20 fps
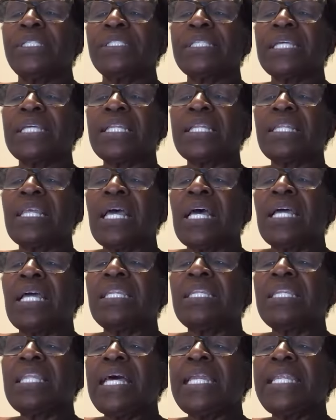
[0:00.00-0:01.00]
He said,
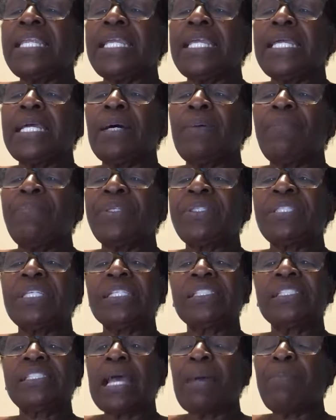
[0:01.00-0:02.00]
let him, this
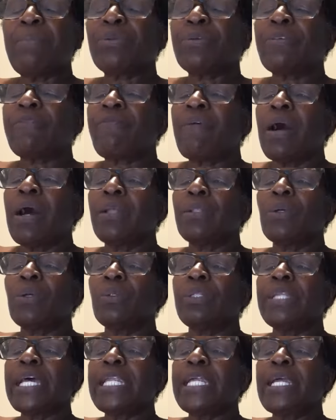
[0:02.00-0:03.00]
example to
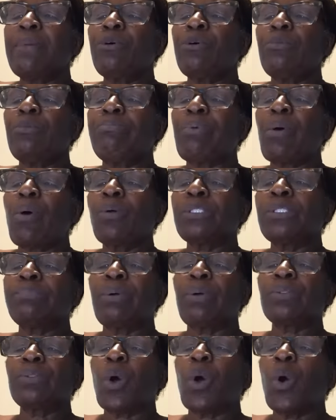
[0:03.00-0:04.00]
follow, let him who boasts,
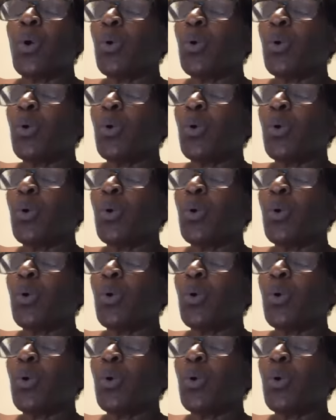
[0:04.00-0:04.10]
boast